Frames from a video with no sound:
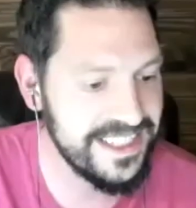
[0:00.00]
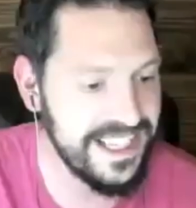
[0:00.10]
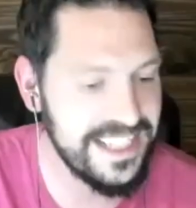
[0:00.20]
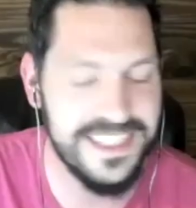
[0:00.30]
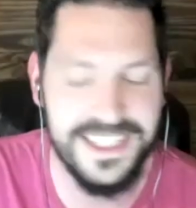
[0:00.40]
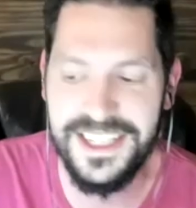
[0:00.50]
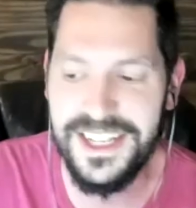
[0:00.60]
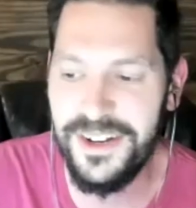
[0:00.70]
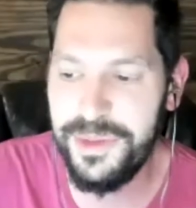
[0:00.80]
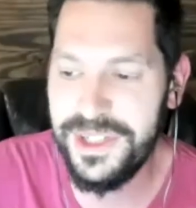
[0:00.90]
It's it's you
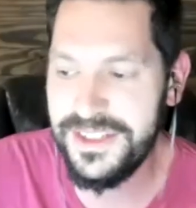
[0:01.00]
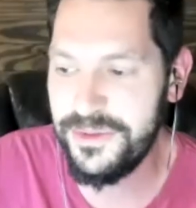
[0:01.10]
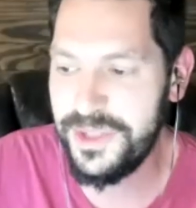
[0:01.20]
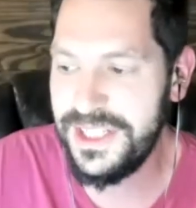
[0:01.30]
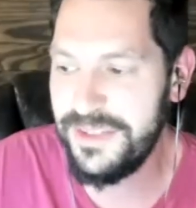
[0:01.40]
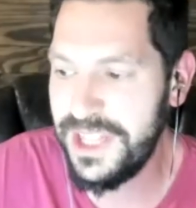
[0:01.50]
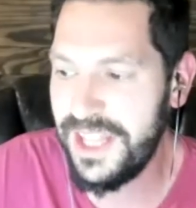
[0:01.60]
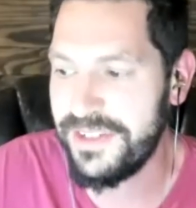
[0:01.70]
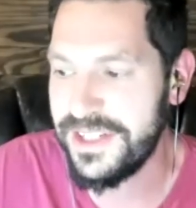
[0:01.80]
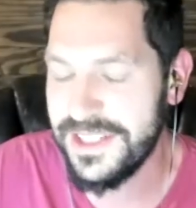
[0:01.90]
know we we we
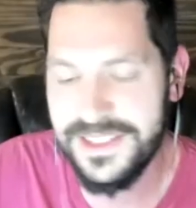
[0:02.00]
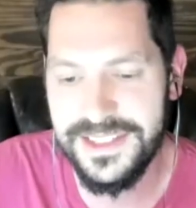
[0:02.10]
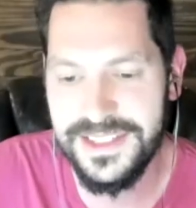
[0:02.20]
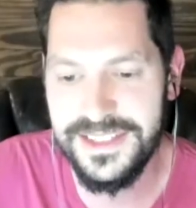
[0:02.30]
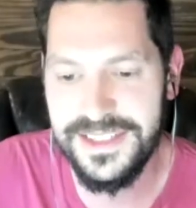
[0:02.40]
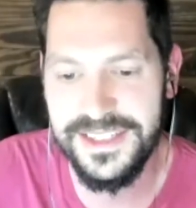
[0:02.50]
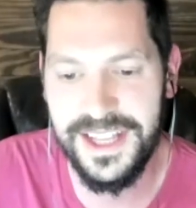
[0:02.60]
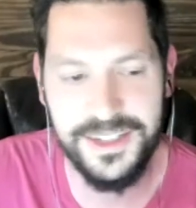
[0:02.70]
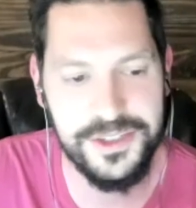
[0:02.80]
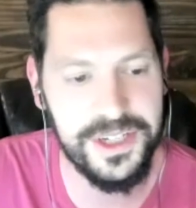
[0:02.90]
love it. It's it's
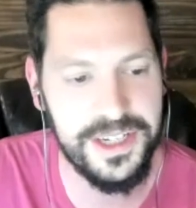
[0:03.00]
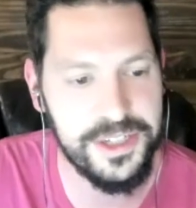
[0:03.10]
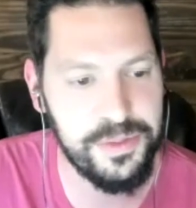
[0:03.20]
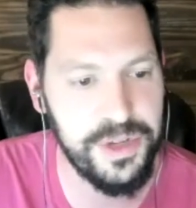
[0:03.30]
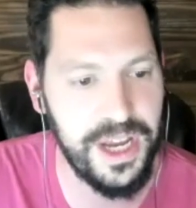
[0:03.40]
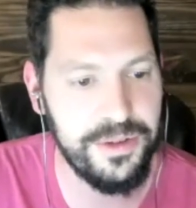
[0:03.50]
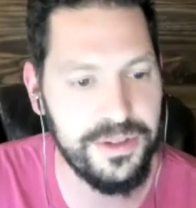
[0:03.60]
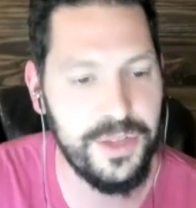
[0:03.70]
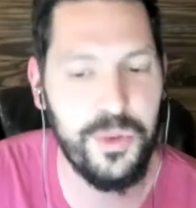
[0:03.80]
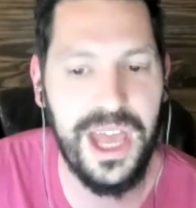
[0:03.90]
nostalgia. I just we, I,
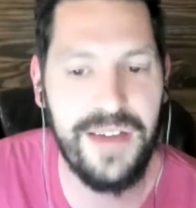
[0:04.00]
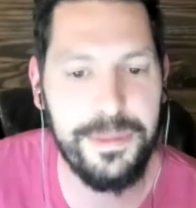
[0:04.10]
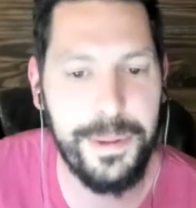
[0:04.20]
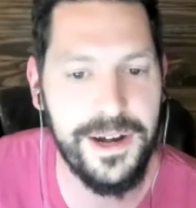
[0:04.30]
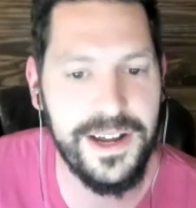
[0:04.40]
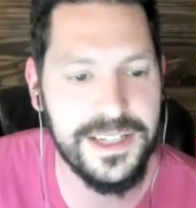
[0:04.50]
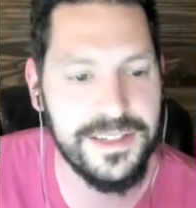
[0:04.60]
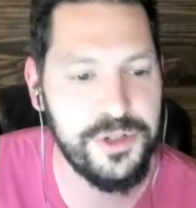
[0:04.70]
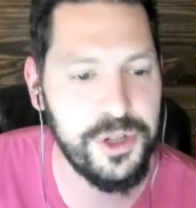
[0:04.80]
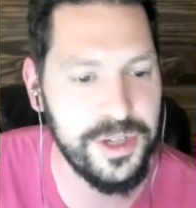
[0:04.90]
we have the
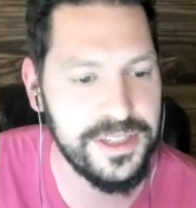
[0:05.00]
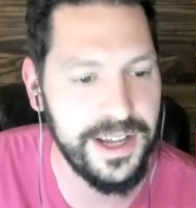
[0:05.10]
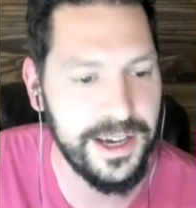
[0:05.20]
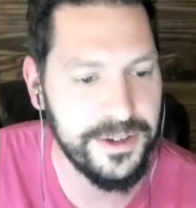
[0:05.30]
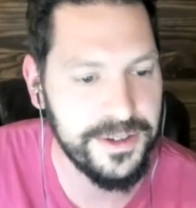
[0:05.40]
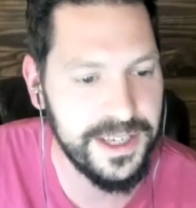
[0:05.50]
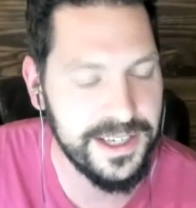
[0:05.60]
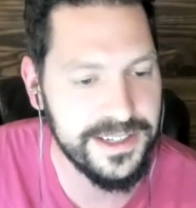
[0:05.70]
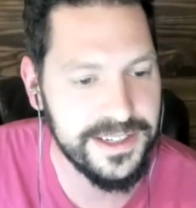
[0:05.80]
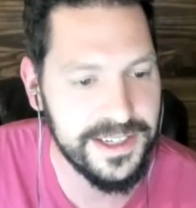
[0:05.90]
paradox of choice now,
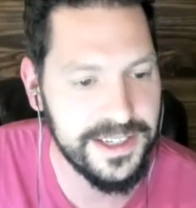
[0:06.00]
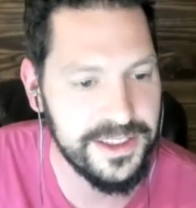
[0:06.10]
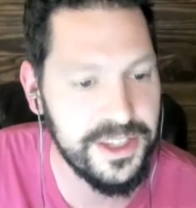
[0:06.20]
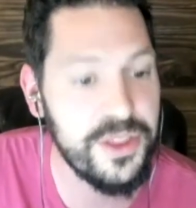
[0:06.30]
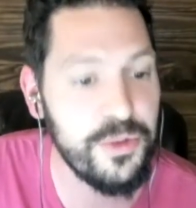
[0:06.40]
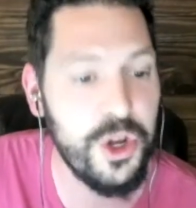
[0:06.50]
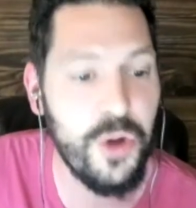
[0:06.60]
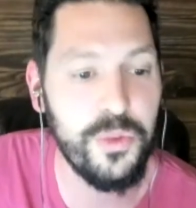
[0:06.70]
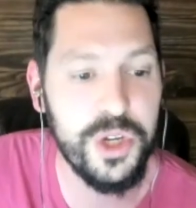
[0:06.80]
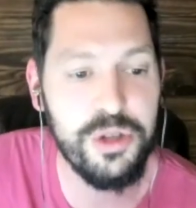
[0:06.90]
and uh, it, yeah. you
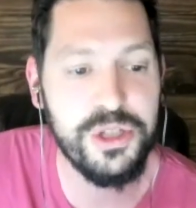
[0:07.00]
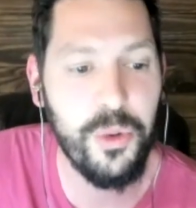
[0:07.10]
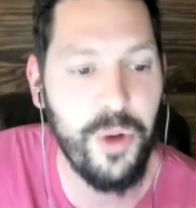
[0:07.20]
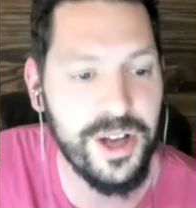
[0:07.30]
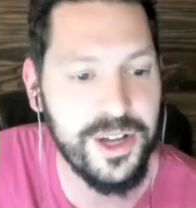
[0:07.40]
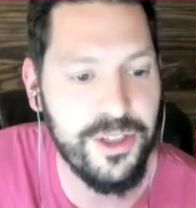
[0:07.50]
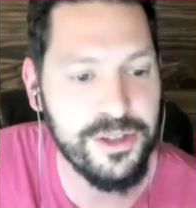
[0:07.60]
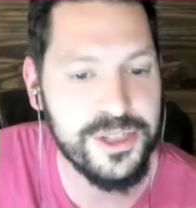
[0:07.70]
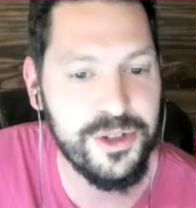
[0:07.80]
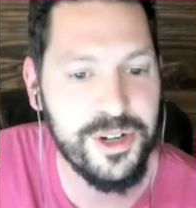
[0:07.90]
know we used to walk into
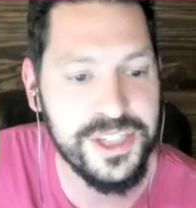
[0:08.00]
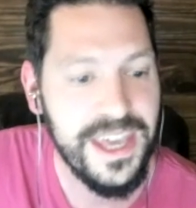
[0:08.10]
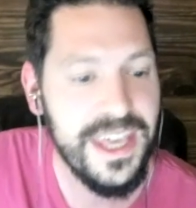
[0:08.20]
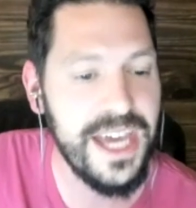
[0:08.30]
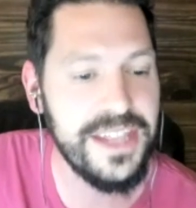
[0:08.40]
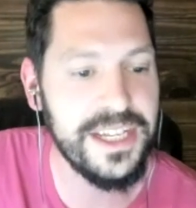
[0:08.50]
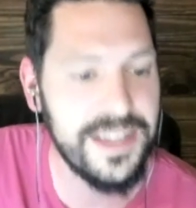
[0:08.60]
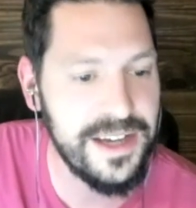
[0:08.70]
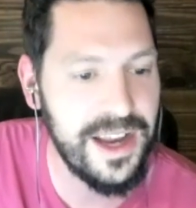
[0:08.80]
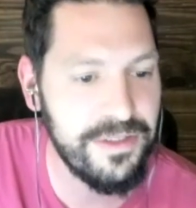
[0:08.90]
those stores and they
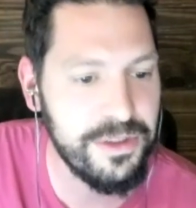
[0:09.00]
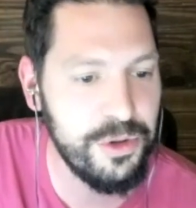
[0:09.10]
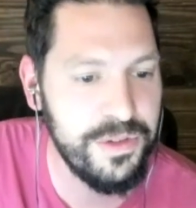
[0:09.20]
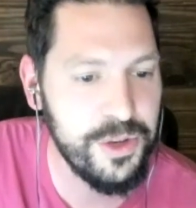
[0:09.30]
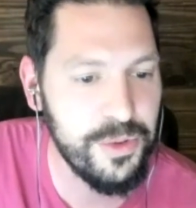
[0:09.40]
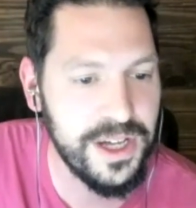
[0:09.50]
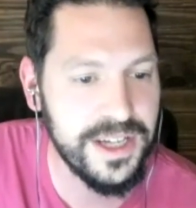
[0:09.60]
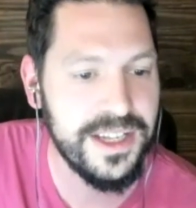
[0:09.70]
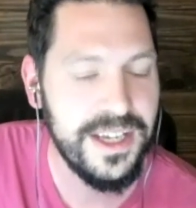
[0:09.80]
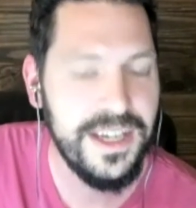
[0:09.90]
didn't have the movie you wanted.